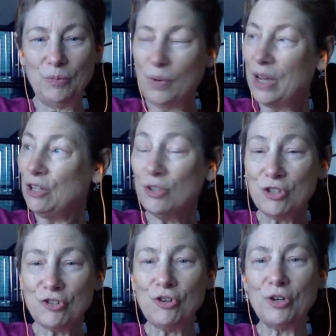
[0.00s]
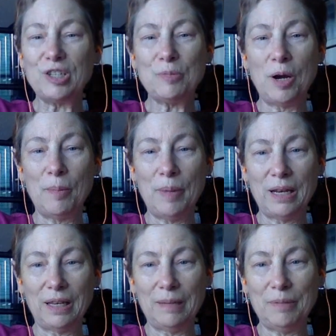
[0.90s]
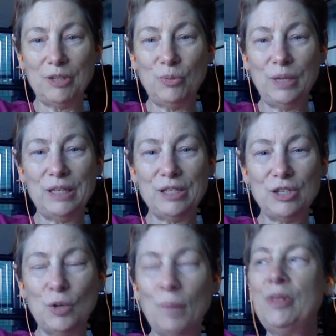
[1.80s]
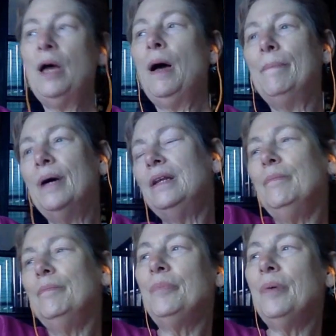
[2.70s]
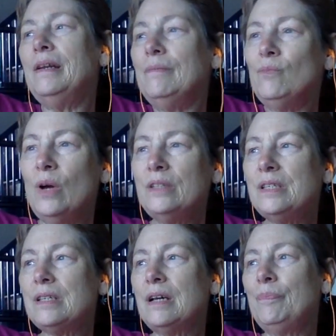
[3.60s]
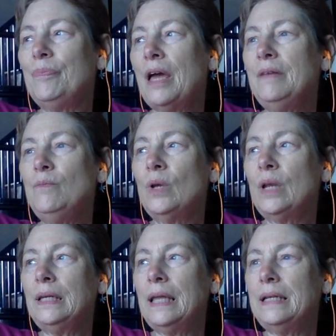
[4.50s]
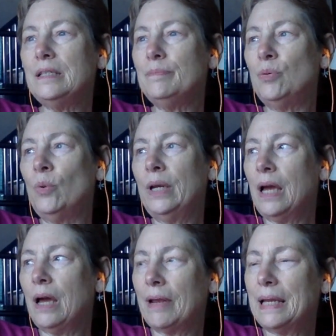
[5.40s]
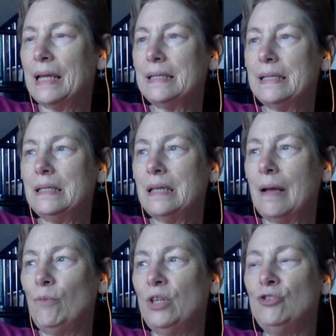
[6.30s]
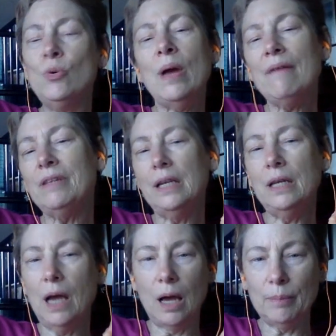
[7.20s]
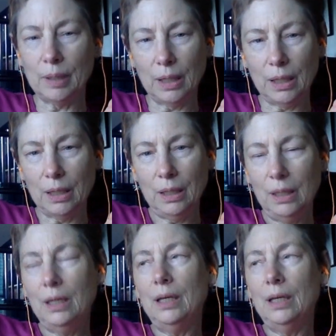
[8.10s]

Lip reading: way to discern experimentally between these two. But what I'd like to point out, I guess, is that we do have an anomaly